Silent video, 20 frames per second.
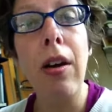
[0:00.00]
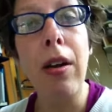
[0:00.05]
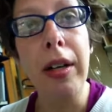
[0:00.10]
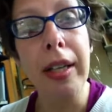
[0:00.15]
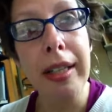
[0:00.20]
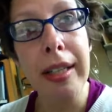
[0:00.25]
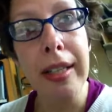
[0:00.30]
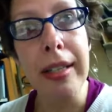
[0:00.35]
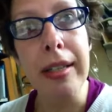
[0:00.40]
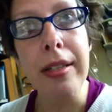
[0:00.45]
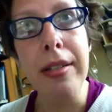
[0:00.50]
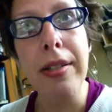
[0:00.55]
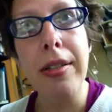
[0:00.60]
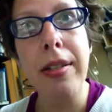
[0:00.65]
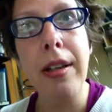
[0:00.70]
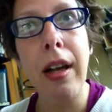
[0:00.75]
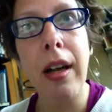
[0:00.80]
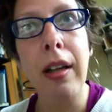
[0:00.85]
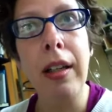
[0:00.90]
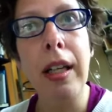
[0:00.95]
is
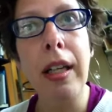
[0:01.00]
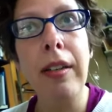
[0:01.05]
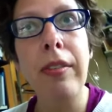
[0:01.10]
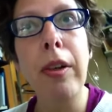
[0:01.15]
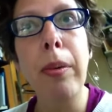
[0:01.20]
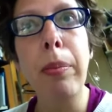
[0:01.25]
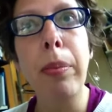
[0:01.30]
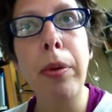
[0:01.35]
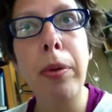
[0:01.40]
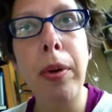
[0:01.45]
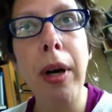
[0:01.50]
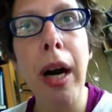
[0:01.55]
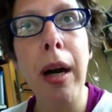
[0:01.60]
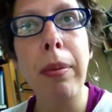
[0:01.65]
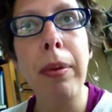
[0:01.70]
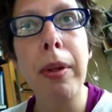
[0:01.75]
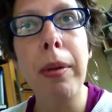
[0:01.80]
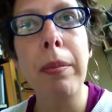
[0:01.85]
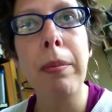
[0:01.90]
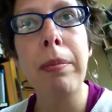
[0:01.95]
kind of a
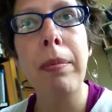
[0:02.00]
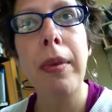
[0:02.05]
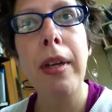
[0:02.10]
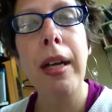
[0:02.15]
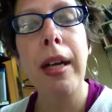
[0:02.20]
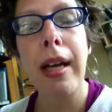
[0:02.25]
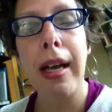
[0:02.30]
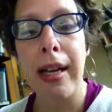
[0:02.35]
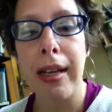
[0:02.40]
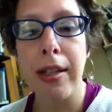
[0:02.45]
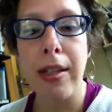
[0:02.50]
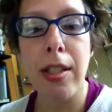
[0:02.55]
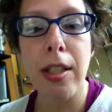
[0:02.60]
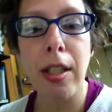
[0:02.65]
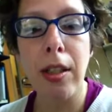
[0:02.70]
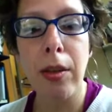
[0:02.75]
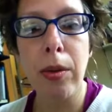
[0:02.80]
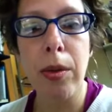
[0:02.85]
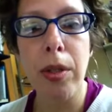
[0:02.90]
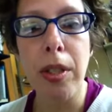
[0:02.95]
problem and
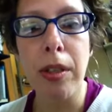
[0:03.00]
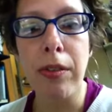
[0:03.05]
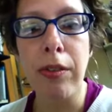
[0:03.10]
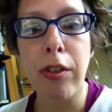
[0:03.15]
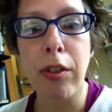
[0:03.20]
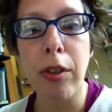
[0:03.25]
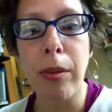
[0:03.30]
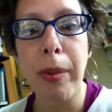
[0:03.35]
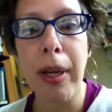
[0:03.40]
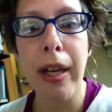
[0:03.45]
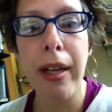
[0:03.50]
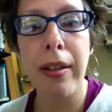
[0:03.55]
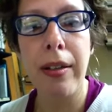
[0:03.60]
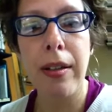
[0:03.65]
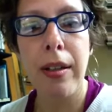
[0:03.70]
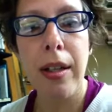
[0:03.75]
solution format.